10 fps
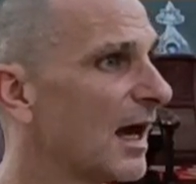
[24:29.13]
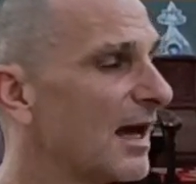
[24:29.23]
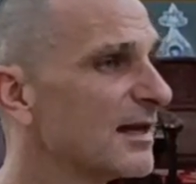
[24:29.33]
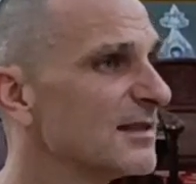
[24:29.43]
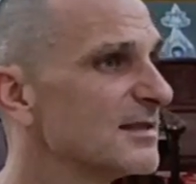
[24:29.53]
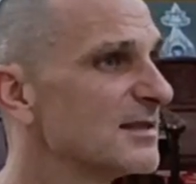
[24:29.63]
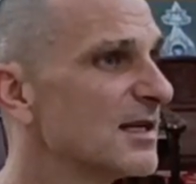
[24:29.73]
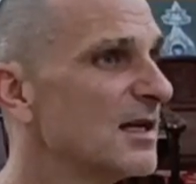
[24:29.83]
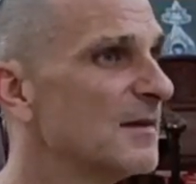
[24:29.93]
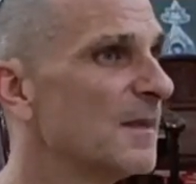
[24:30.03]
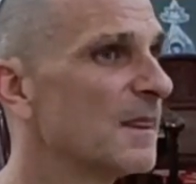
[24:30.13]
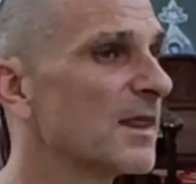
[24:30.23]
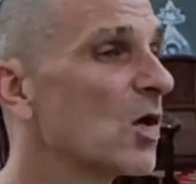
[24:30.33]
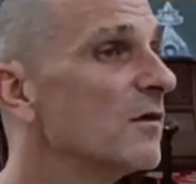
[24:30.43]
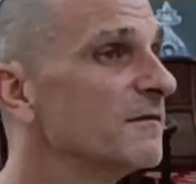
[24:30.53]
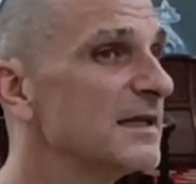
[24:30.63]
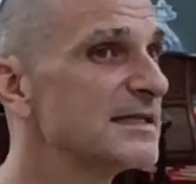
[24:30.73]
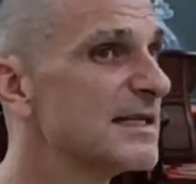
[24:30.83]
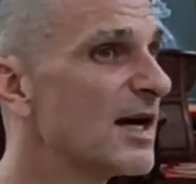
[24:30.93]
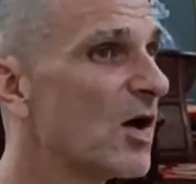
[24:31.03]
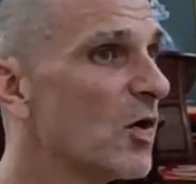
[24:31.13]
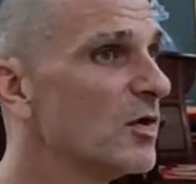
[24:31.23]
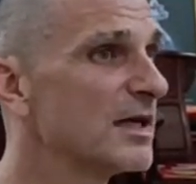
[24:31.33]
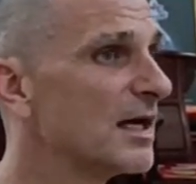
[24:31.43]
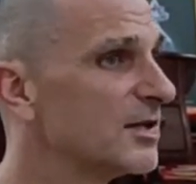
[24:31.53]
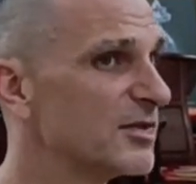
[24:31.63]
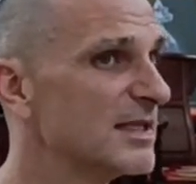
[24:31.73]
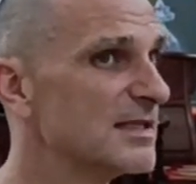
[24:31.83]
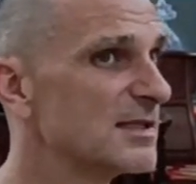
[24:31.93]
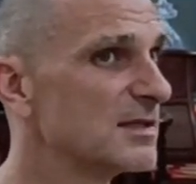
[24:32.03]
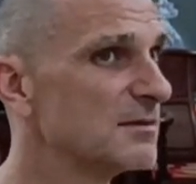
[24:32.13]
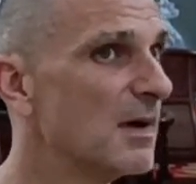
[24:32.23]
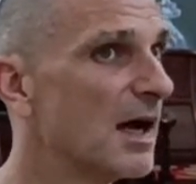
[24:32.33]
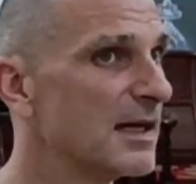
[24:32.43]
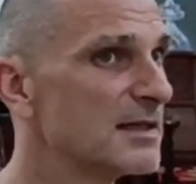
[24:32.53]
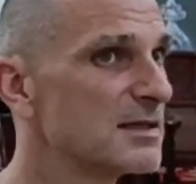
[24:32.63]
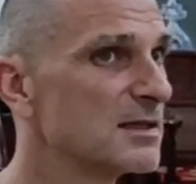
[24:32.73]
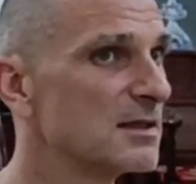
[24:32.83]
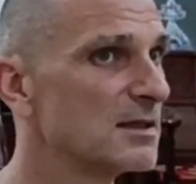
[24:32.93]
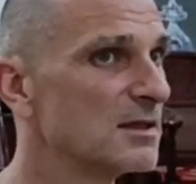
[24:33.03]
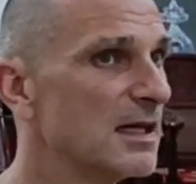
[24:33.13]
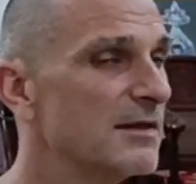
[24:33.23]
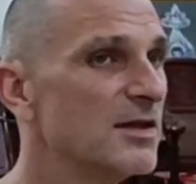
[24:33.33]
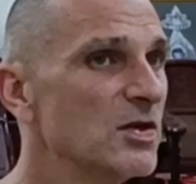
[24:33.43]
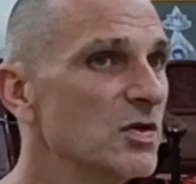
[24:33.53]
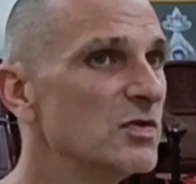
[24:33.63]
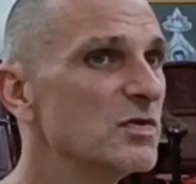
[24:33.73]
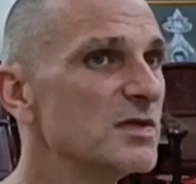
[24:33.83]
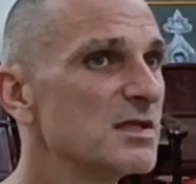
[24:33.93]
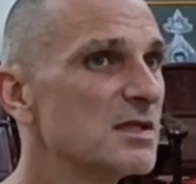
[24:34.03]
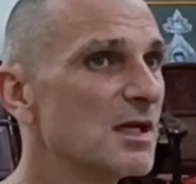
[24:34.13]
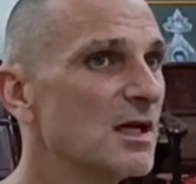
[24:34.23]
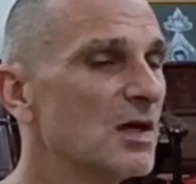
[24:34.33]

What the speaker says: as conflict in our own countries might, in the news.